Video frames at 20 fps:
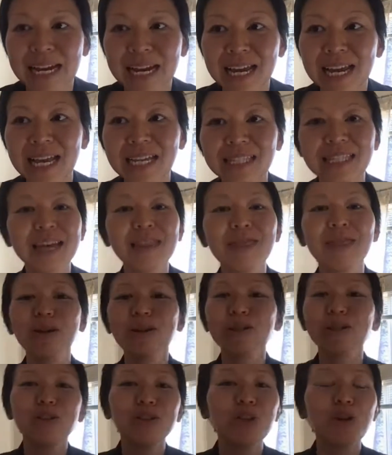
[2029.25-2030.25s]
He said,
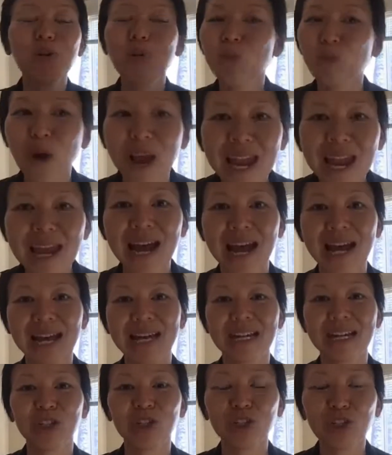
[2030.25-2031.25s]
there's no way I
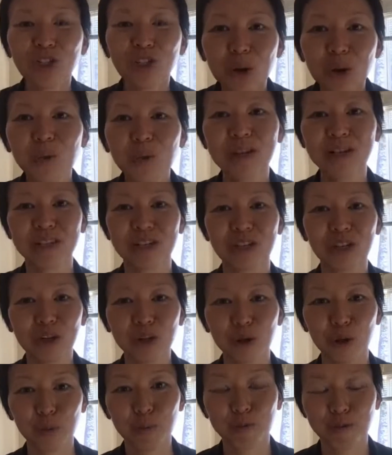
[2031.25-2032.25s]
can show it to
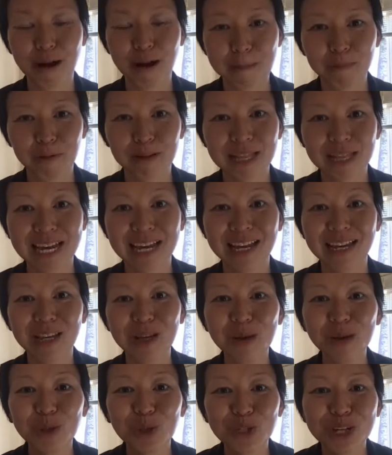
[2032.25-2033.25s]
you properly.
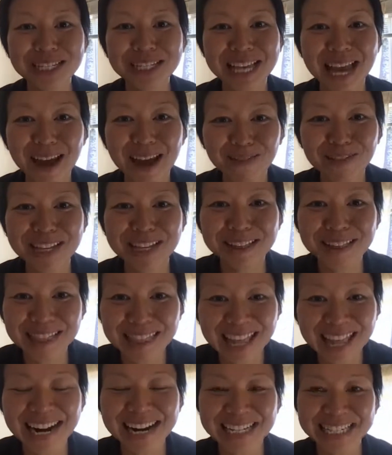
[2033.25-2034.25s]
You just have to
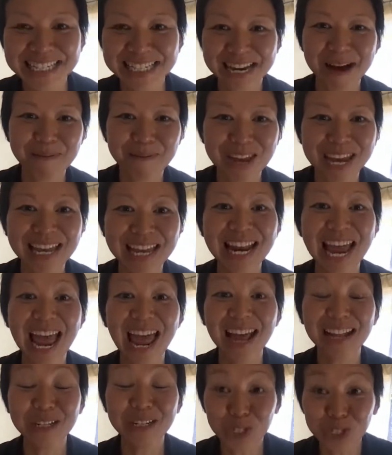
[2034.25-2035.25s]
let us come in
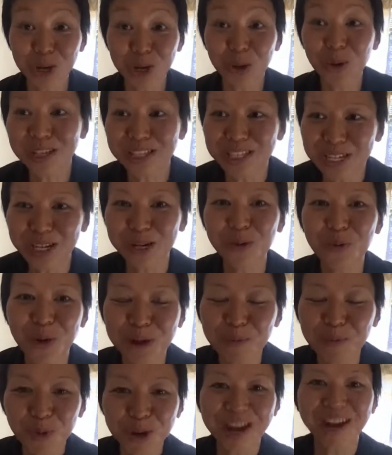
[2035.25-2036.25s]
and show it to you
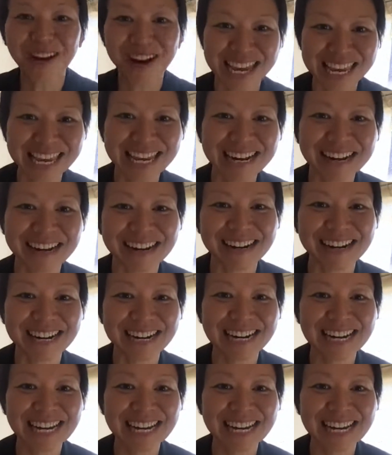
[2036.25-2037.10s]
when we are here.